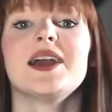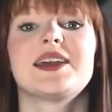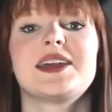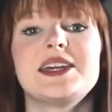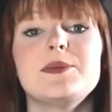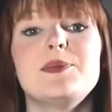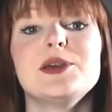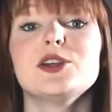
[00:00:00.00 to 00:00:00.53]

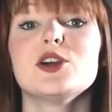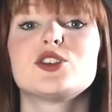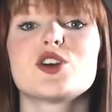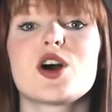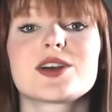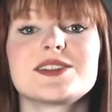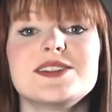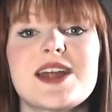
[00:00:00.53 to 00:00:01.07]
Keeping your
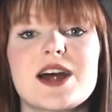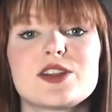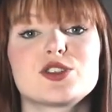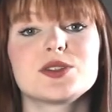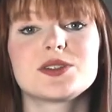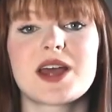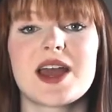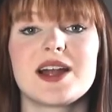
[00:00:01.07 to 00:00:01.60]
dog's
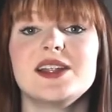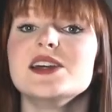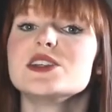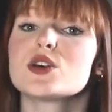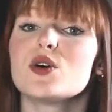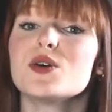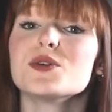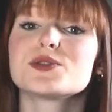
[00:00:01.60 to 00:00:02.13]
natural tail is
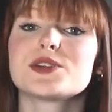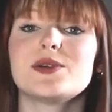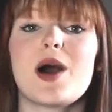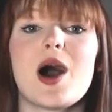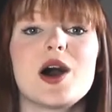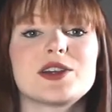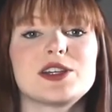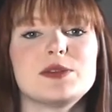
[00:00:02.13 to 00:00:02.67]
also
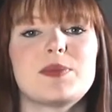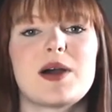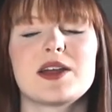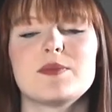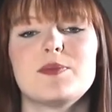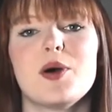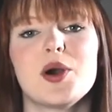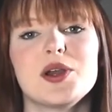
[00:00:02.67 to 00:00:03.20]
argued by
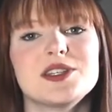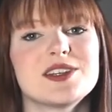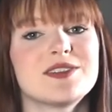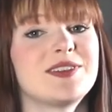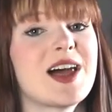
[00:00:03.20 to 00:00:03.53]
the point of,